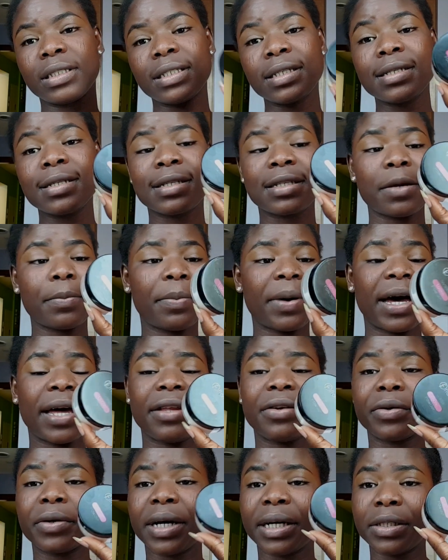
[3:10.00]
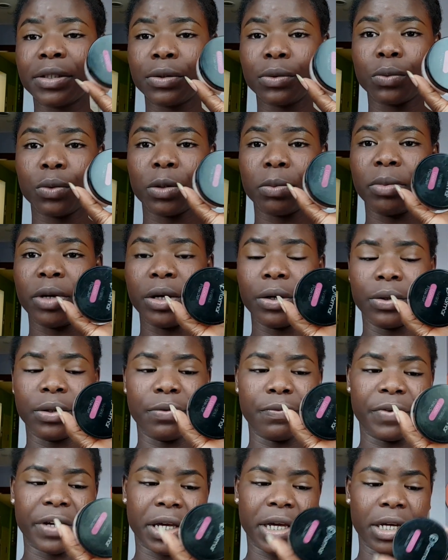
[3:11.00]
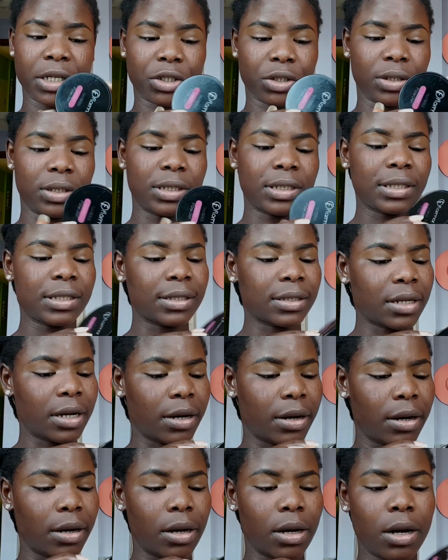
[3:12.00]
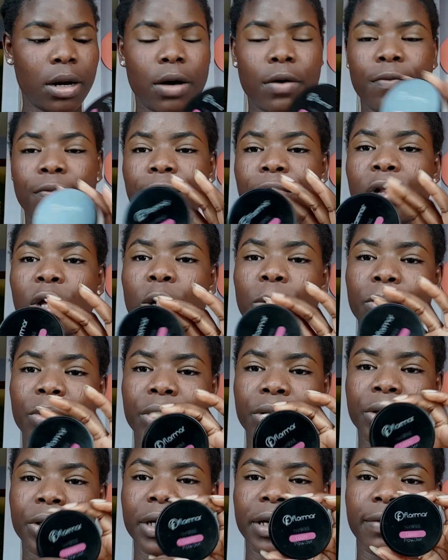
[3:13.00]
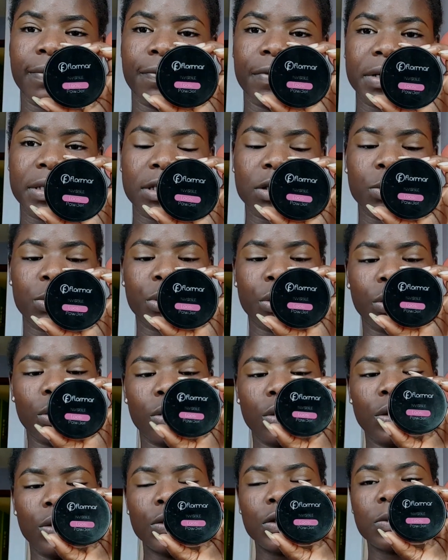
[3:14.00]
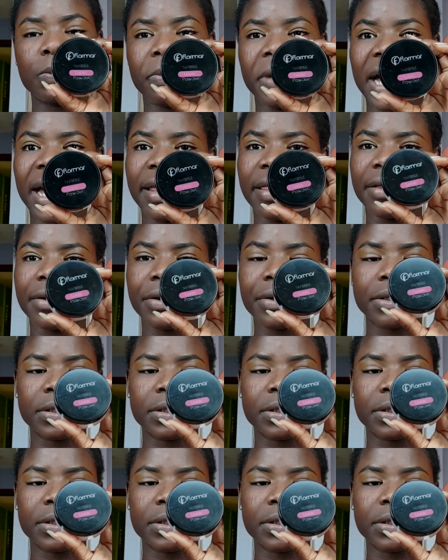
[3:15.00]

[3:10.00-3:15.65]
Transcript: is the same powder I took with me on the vacation. This is a Flummer Invisible Loose Powder.